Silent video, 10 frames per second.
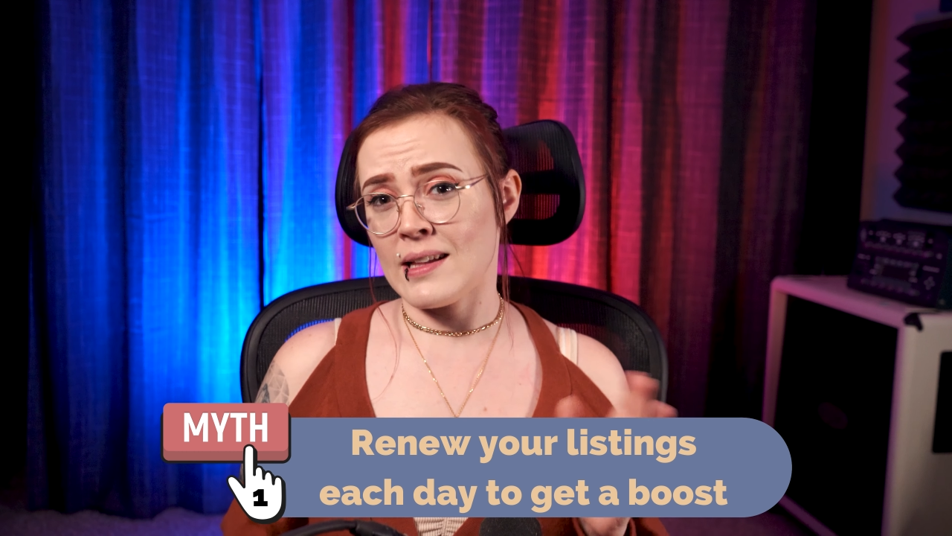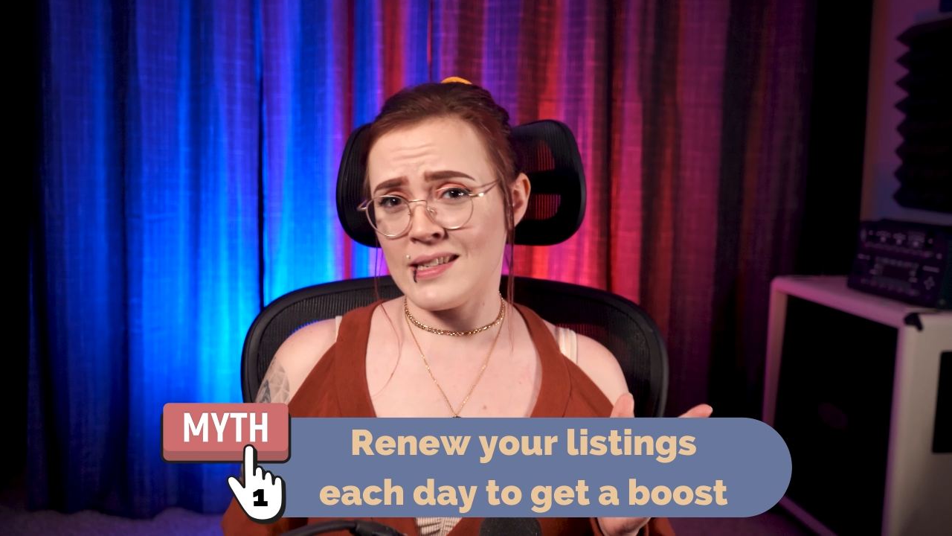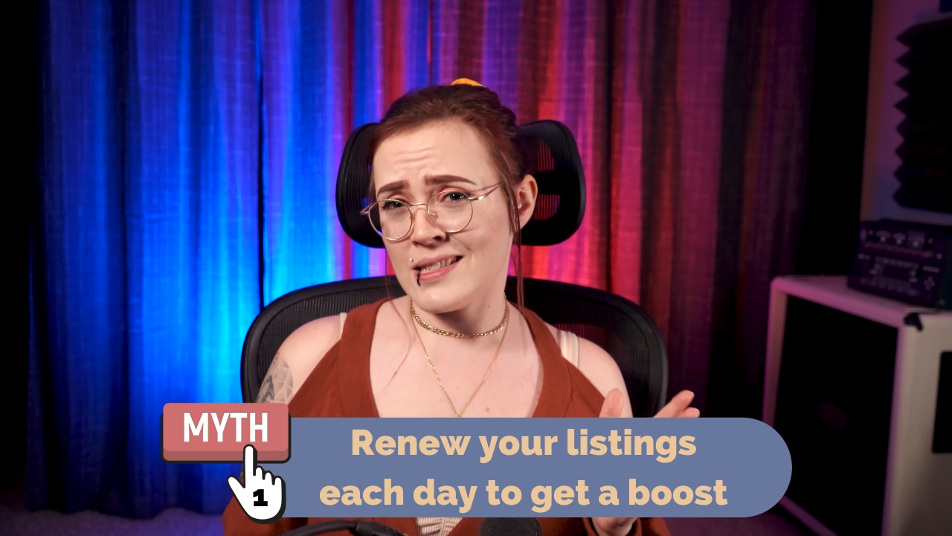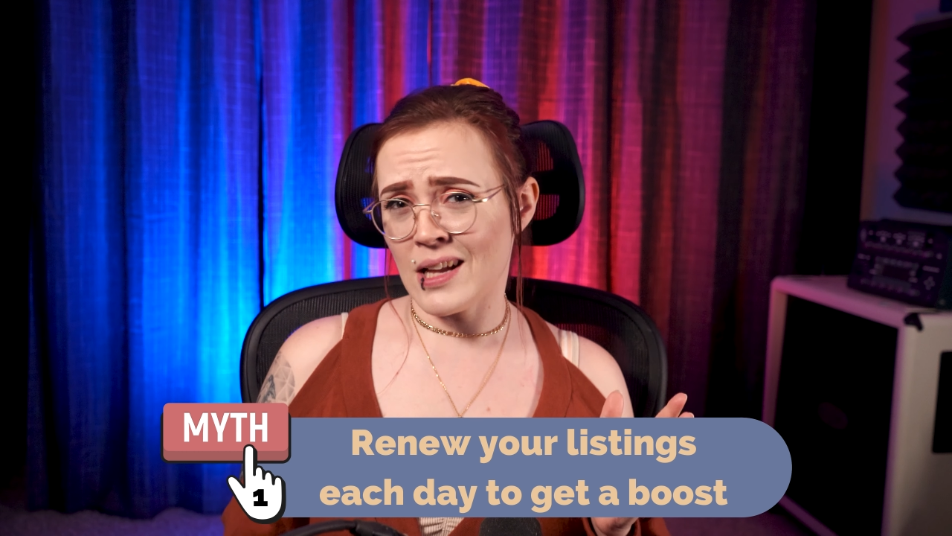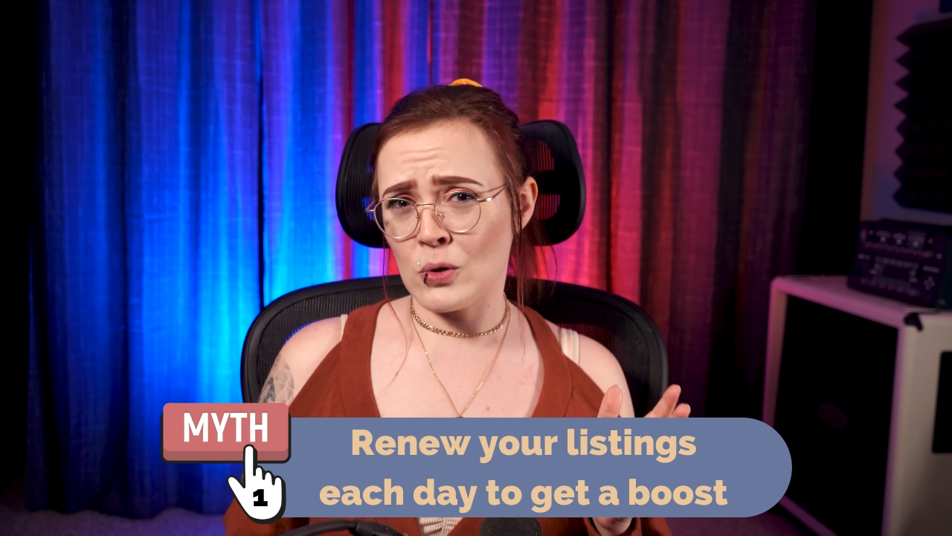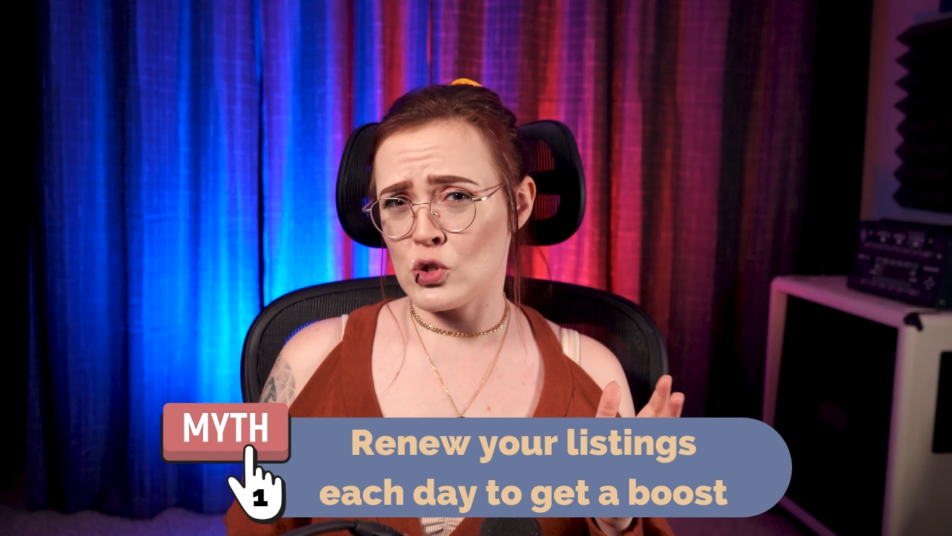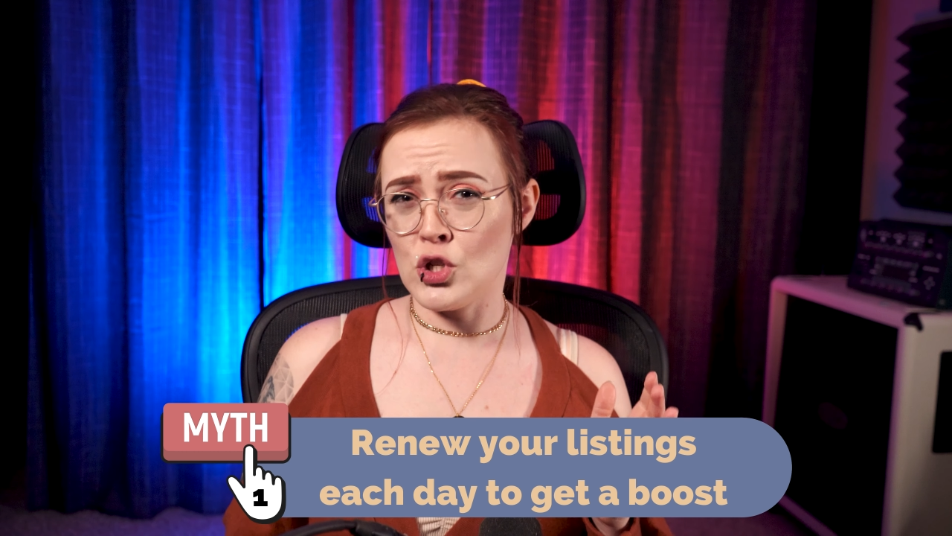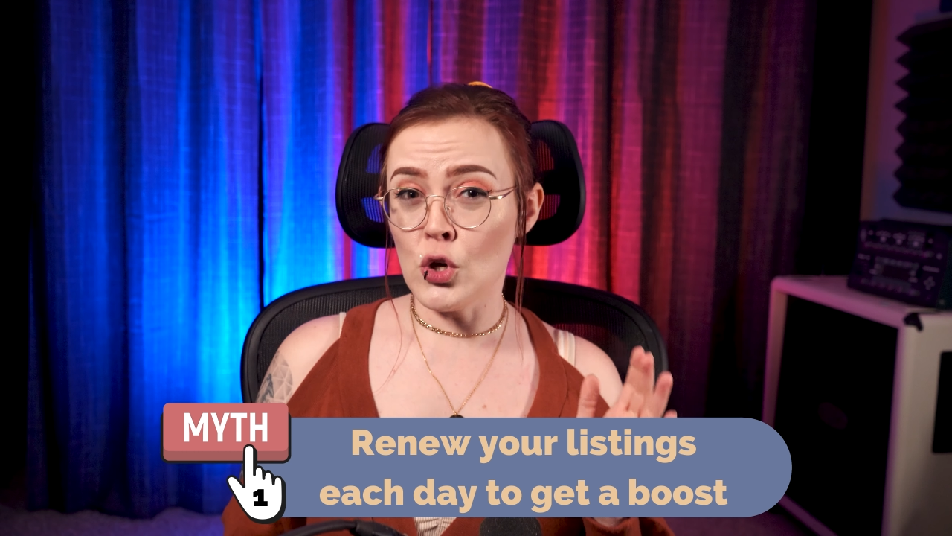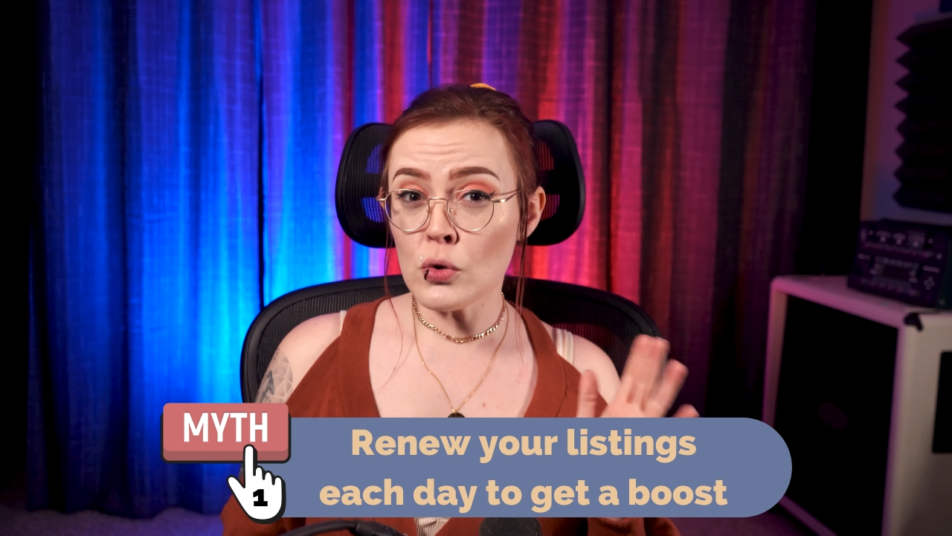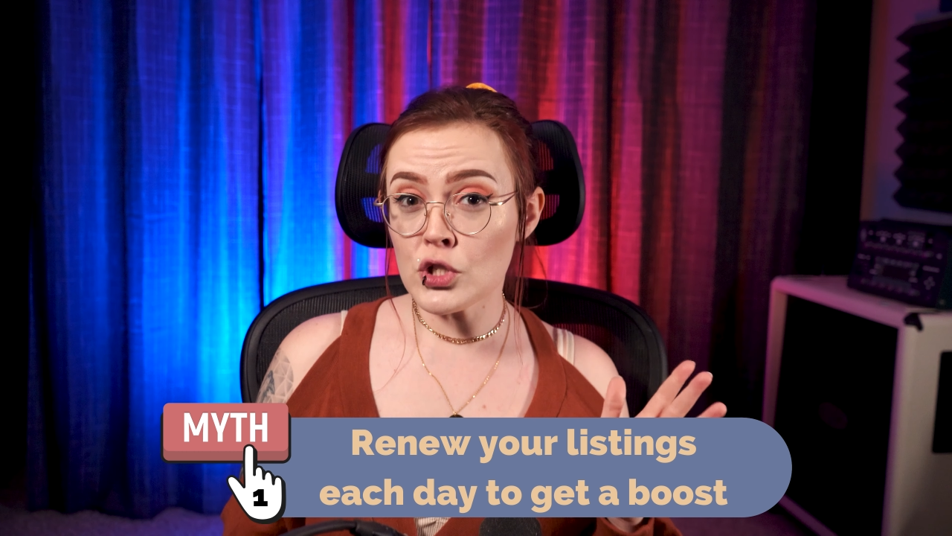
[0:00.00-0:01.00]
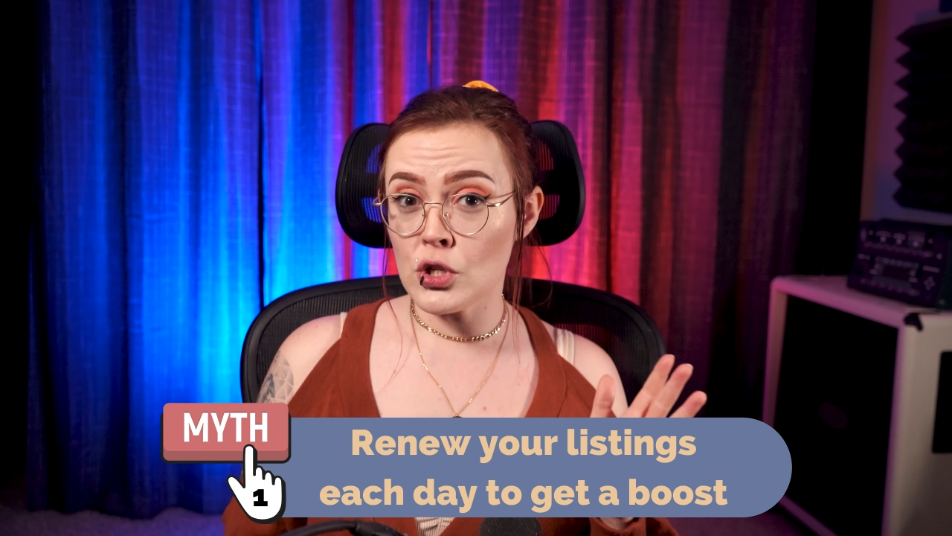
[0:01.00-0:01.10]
Etsy sellers used